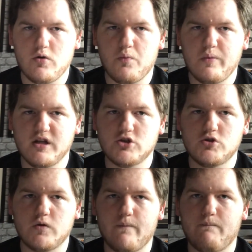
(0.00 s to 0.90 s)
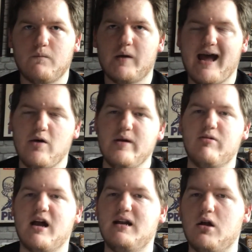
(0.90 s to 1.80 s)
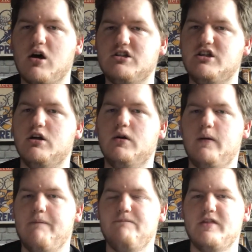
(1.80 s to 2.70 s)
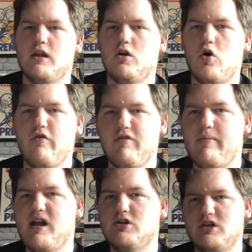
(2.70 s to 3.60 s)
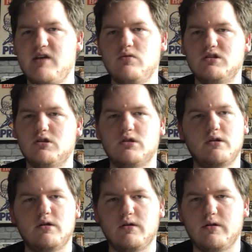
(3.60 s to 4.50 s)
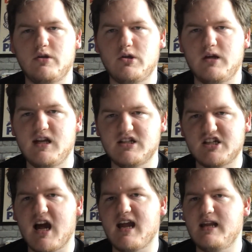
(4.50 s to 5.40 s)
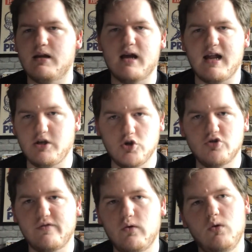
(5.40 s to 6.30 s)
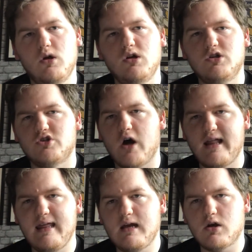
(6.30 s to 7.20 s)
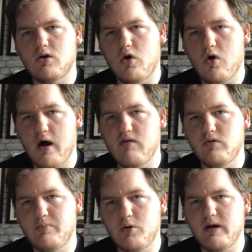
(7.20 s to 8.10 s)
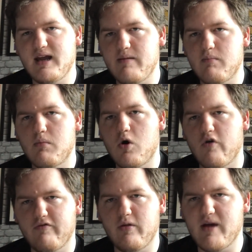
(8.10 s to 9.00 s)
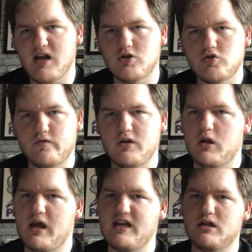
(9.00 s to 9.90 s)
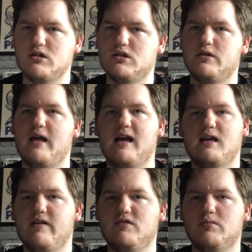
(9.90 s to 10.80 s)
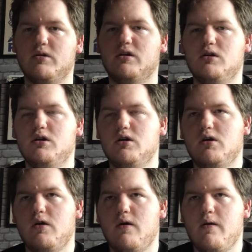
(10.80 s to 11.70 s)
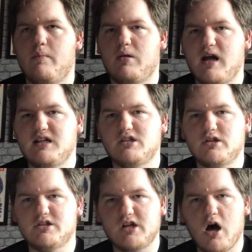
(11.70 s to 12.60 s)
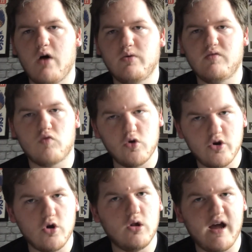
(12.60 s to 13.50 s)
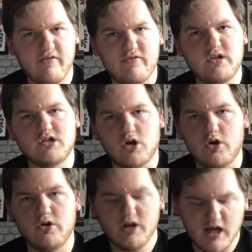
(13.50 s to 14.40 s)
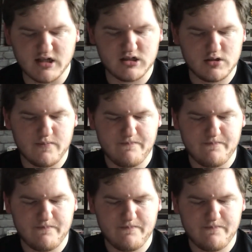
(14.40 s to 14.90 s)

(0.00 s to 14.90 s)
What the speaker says: which, how he played last year off the bench, he was insane and useful. So I think I would put him off the bench for the Lakers. That gives them a place to start with Rondo left, so yes.